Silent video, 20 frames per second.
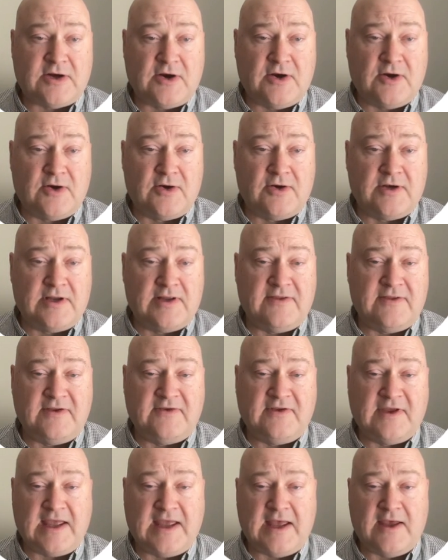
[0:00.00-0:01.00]
earned in
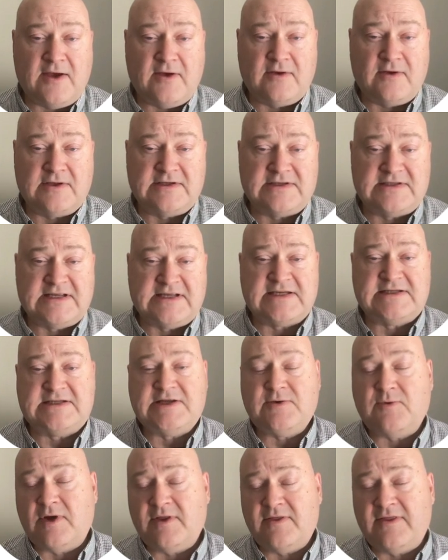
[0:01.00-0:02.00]
this account
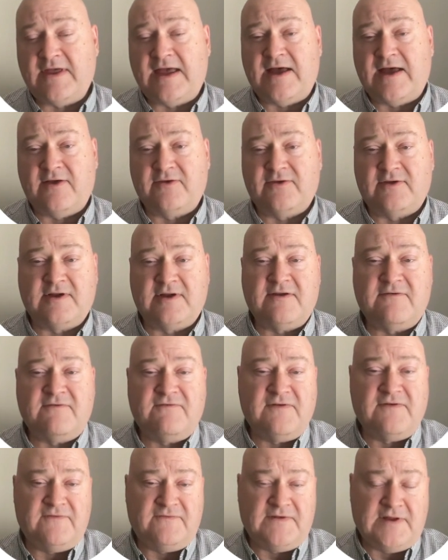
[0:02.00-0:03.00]

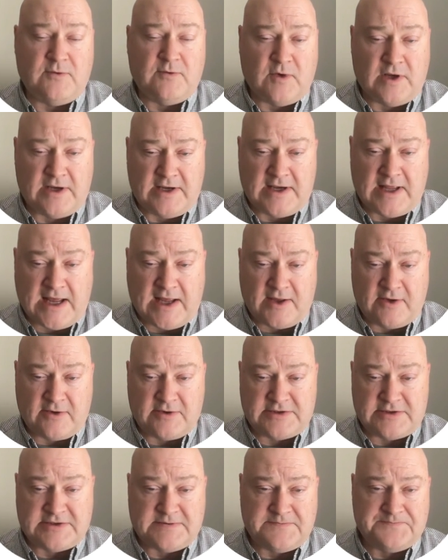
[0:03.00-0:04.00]

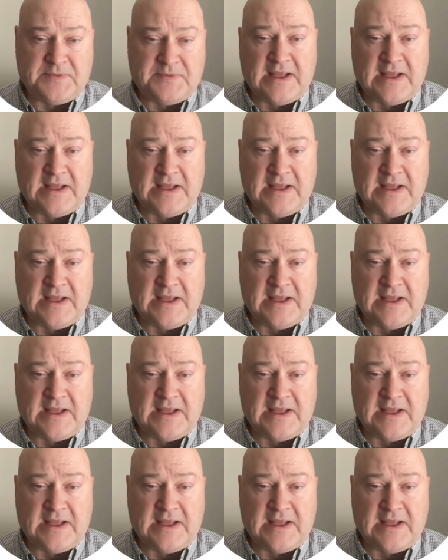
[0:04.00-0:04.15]
$61,051.